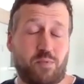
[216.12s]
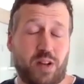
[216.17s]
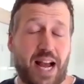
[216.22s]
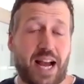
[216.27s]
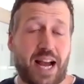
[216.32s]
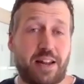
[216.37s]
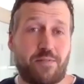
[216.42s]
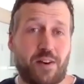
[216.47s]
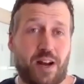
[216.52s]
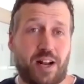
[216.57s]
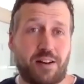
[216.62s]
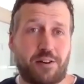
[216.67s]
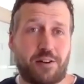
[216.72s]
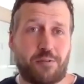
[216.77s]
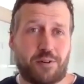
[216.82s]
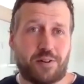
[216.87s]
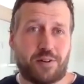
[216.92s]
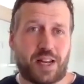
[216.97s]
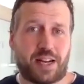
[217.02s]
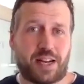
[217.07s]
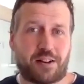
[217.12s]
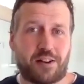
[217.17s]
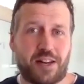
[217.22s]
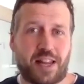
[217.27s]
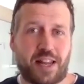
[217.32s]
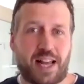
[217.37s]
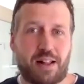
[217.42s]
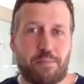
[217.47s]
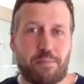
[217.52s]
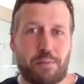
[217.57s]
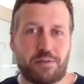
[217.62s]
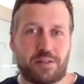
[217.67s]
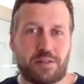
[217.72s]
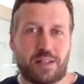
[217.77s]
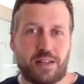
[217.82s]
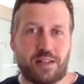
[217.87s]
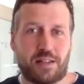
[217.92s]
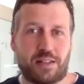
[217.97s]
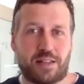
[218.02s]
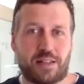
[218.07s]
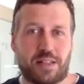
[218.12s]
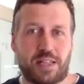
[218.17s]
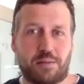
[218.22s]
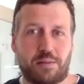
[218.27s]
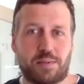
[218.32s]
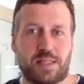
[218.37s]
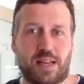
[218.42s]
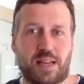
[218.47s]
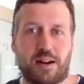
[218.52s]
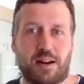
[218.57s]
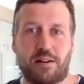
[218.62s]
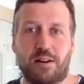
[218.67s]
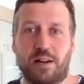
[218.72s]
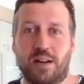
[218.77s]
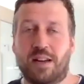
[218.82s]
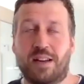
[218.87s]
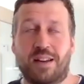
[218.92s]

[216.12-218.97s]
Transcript: add value and kind of help out the teams there.